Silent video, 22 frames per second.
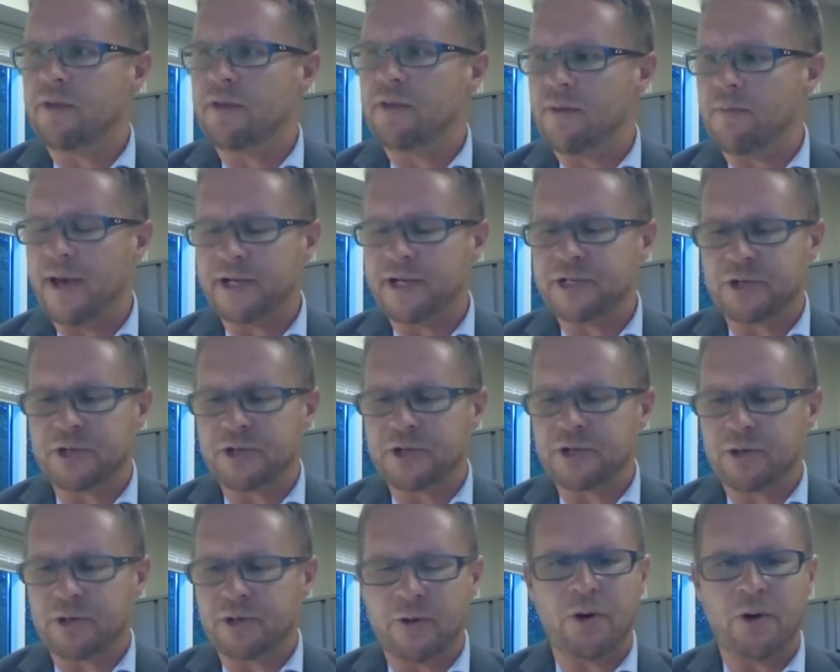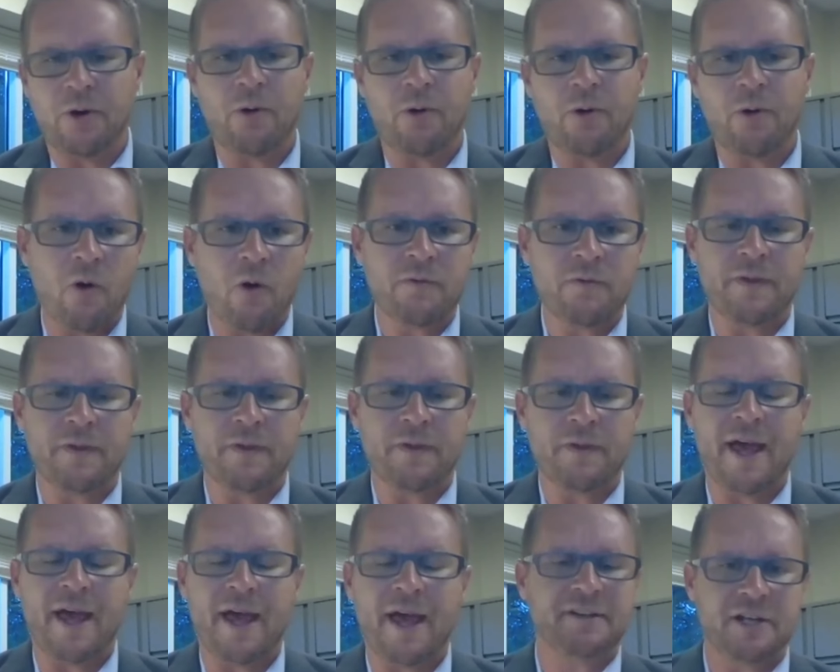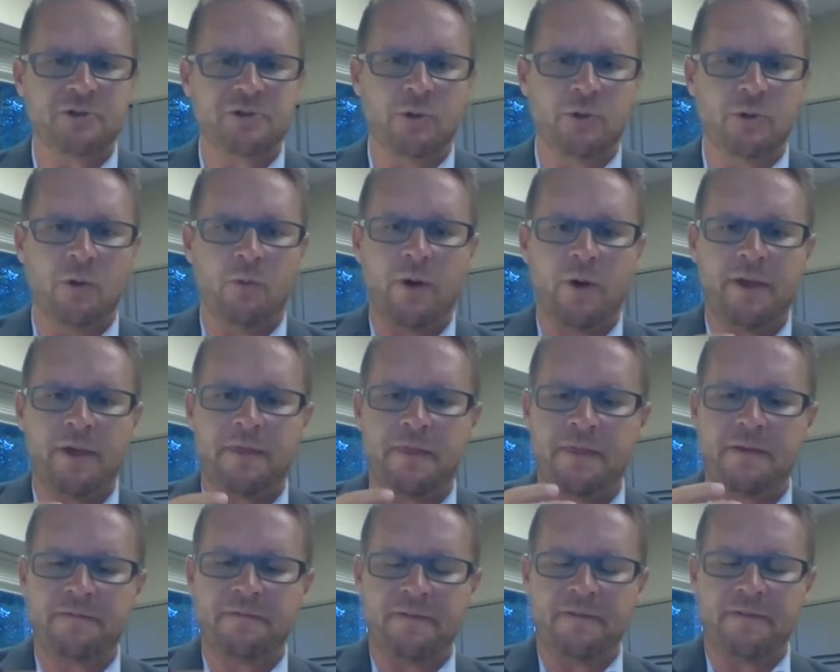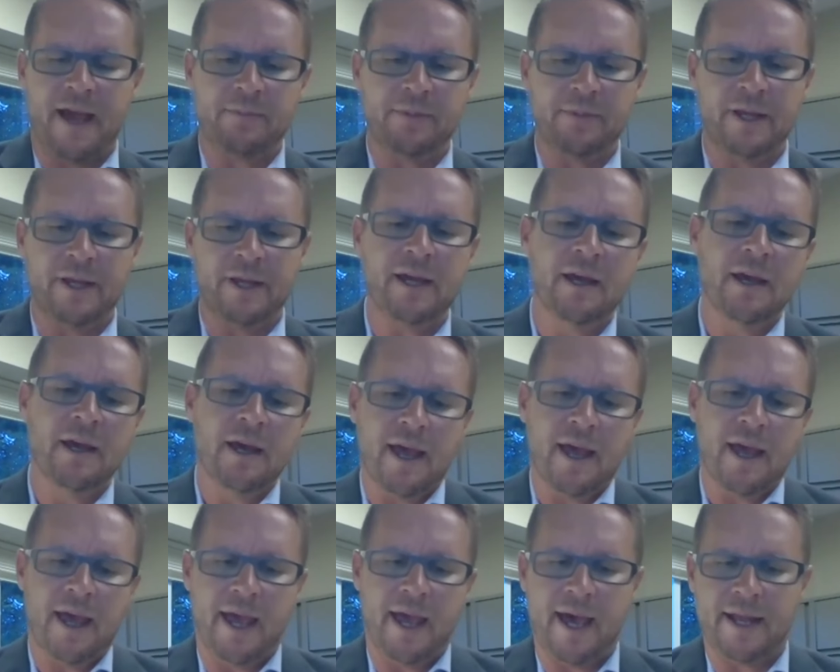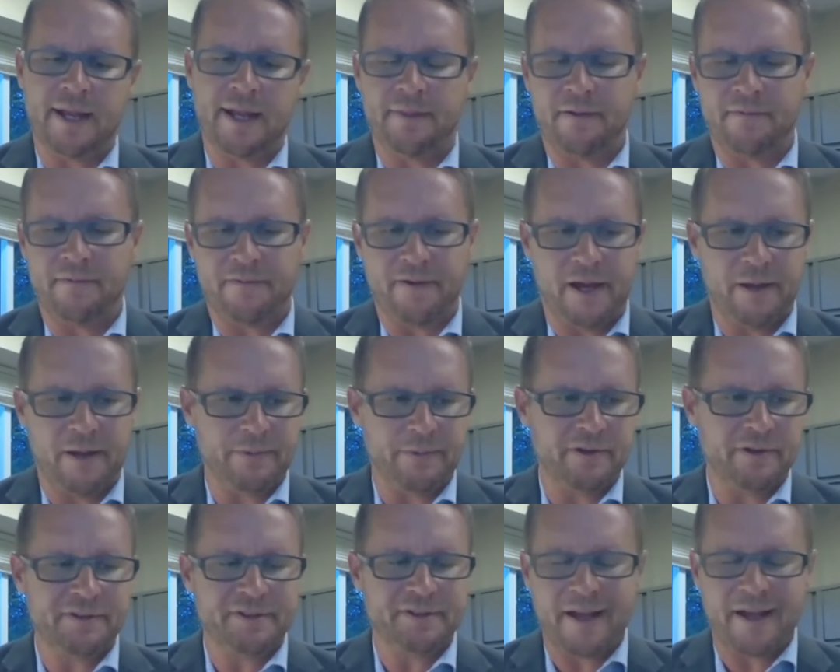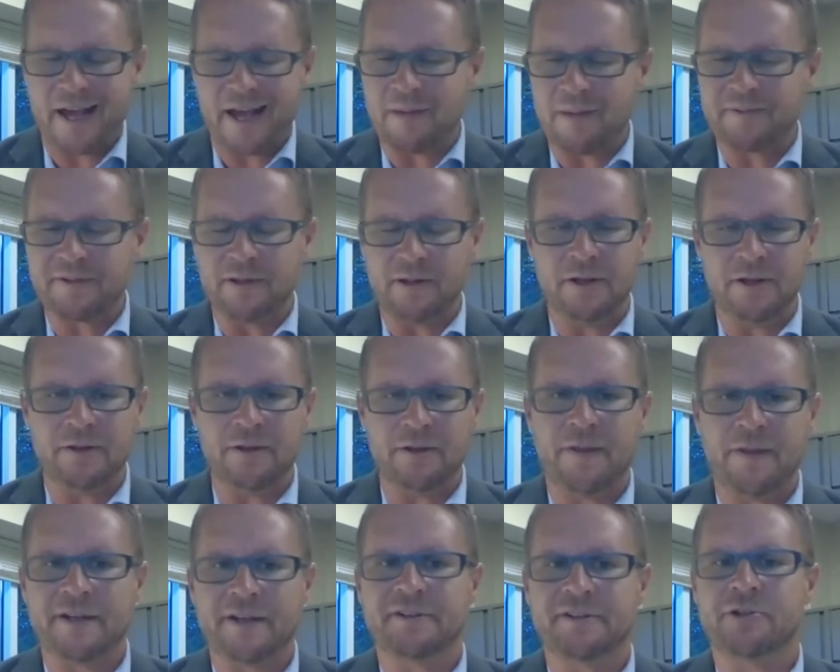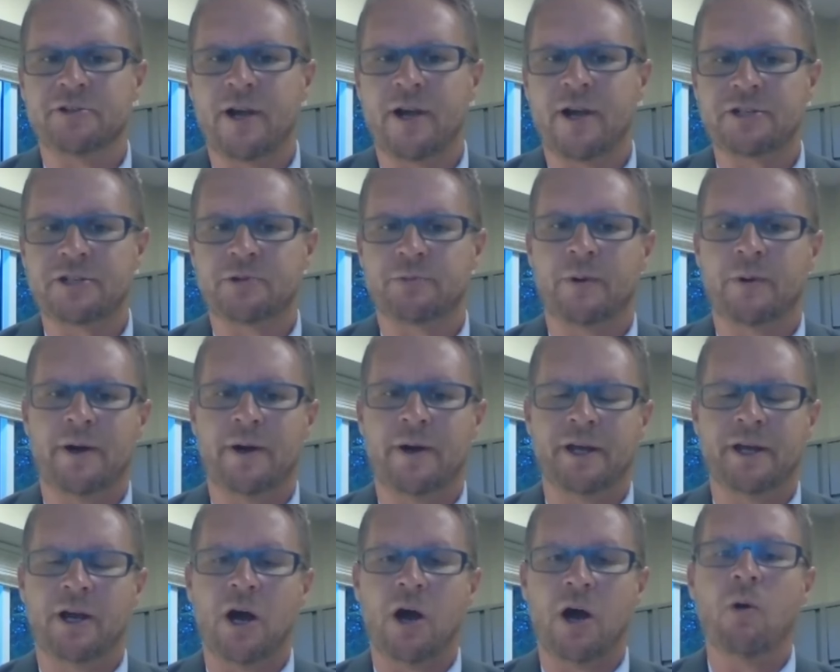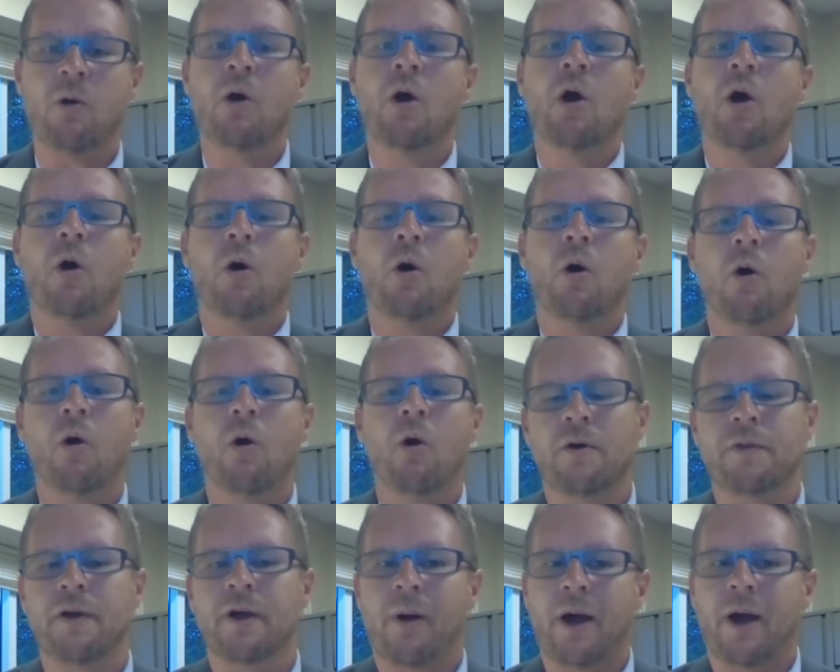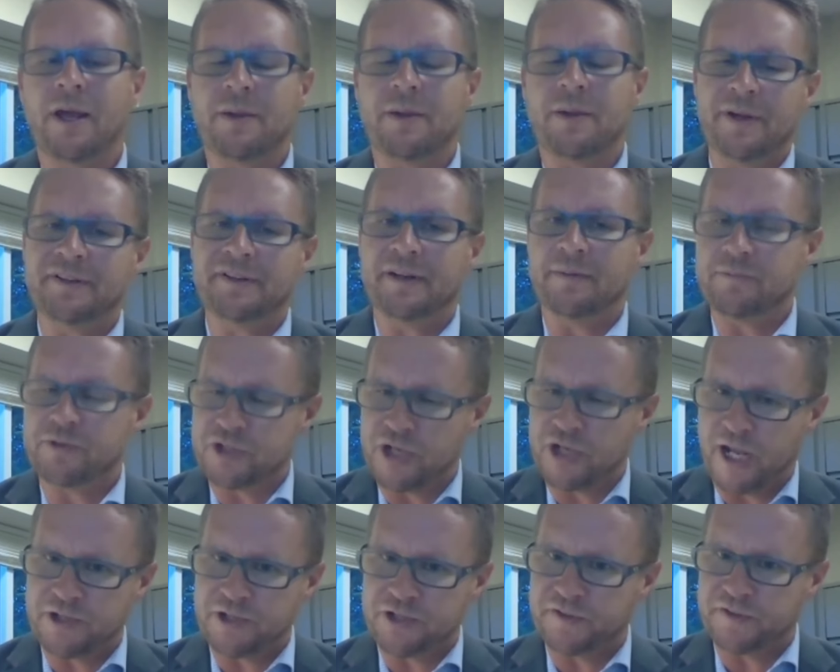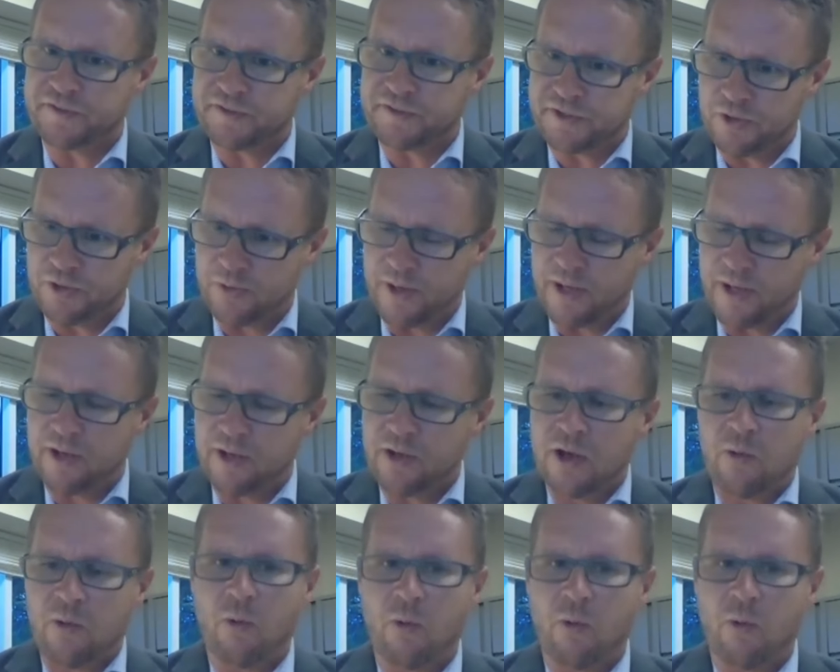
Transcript: the mentor will go over that schedule with the family and the family will say, absolutely, that's the direction we want to go. Or there might be some changes to it.